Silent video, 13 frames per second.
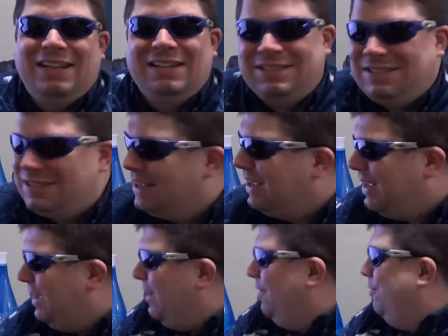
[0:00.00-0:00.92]

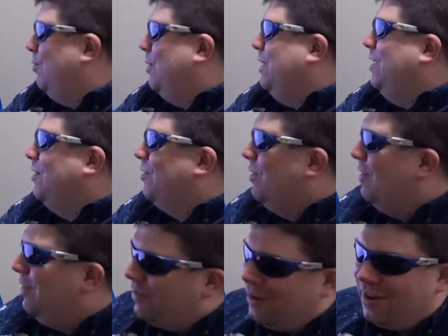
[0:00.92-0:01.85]
It's 20
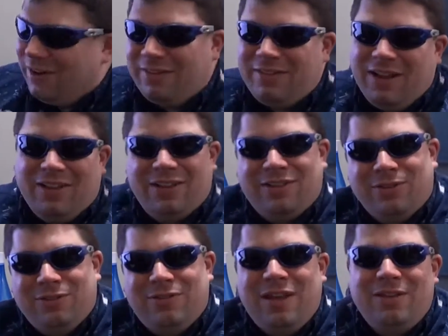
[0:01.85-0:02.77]
degrees out. It's not like
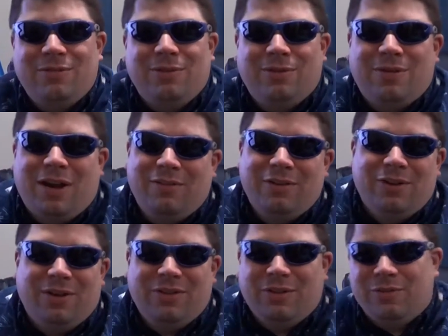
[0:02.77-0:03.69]
those days when it was hovering
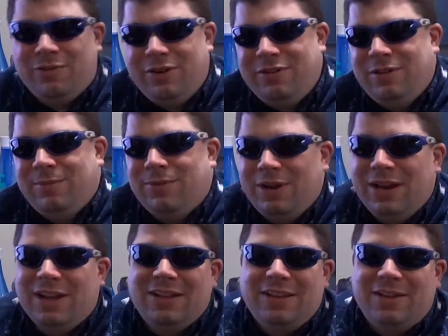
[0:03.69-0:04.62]
around the freezing
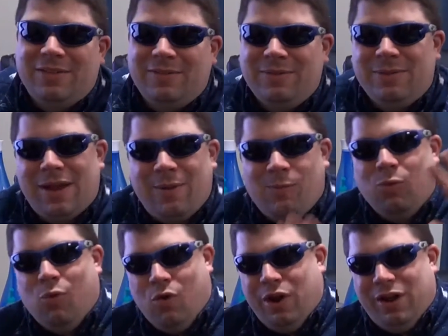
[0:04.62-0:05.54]
point out there. Yeah,
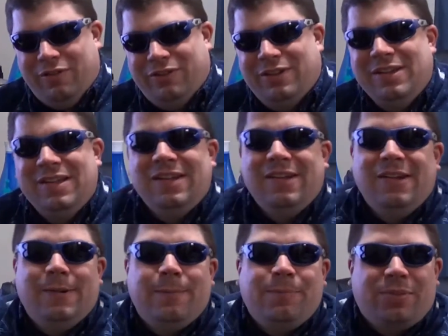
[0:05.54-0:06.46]
whatever.
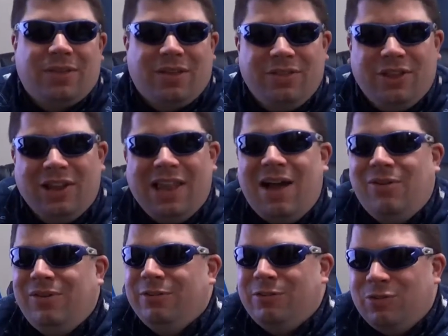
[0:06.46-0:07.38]
The
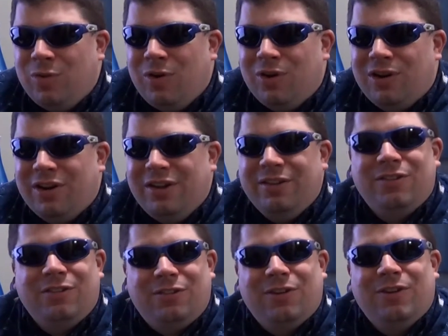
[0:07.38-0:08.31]
Loudness War is
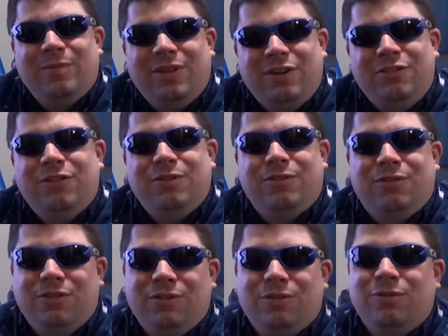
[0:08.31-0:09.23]
a term that is
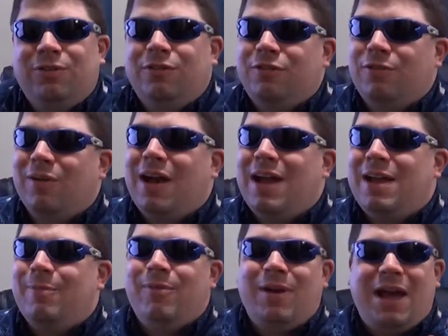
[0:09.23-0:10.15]
used to
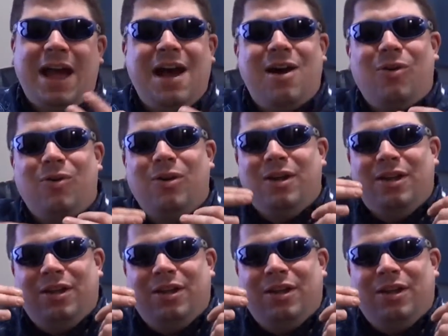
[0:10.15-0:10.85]
describe how